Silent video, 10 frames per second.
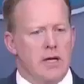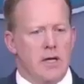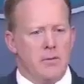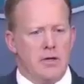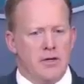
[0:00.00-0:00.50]

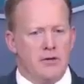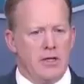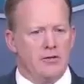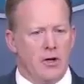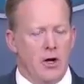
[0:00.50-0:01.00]
I mean,
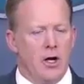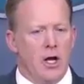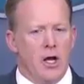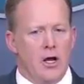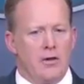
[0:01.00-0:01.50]
these
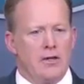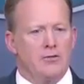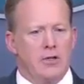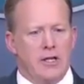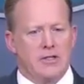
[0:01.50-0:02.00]

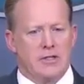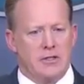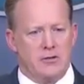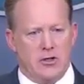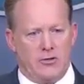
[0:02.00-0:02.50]
lists,
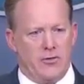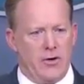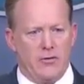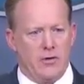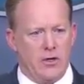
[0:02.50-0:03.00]
just for
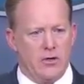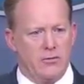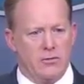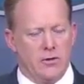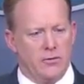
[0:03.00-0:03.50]
everyone
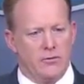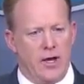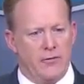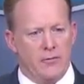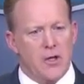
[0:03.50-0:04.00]
who's
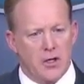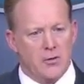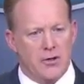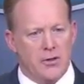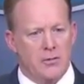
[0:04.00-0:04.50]
not familiar
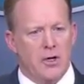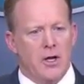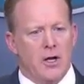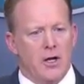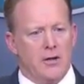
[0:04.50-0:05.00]
with them,
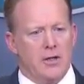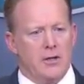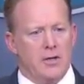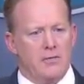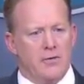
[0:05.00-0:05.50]

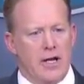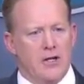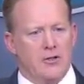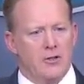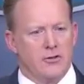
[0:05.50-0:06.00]
the
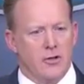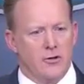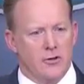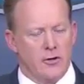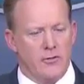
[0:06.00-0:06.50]
financial
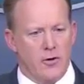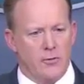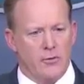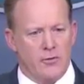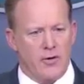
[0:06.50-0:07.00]
disclosure
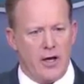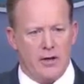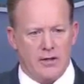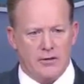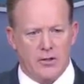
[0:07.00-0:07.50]
forms that we file, I
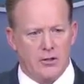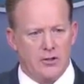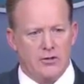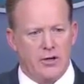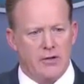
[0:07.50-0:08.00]
think it's called a
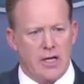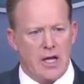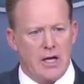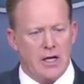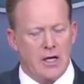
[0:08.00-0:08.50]

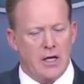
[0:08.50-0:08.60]
278,